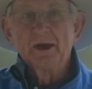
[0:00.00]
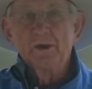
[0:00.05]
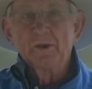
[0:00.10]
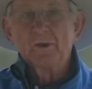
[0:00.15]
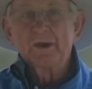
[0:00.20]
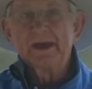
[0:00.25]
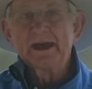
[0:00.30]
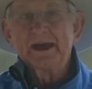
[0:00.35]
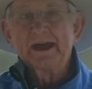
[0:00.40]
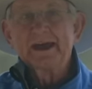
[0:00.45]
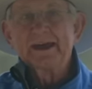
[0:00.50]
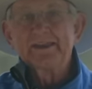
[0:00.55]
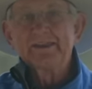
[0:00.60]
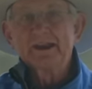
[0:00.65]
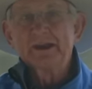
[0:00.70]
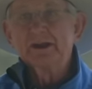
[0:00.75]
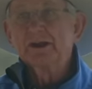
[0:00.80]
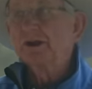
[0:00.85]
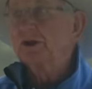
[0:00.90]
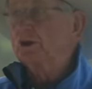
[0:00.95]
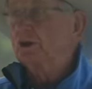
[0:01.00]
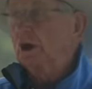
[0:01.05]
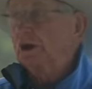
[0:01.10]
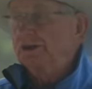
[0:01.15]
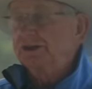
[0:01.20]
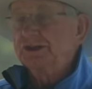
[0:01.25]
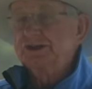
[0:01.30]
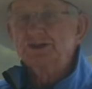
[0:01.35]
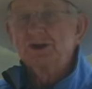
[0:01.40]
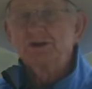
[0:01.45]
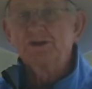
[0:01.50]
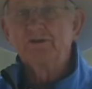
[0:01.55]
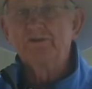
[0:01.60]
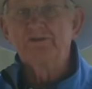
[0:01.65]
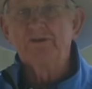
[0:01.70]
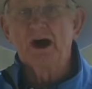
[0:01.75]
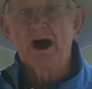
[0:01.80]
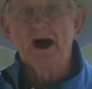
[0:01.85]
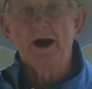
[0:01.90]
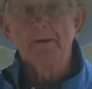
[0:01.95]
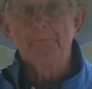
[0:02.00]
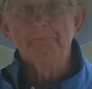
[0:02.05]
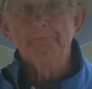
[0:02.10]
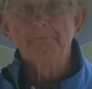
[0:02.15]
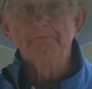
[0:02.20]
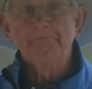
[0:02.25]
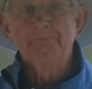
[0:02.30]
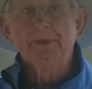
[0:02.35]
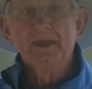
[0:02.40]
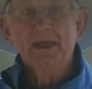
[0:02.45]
We are in the little cottage on the farm.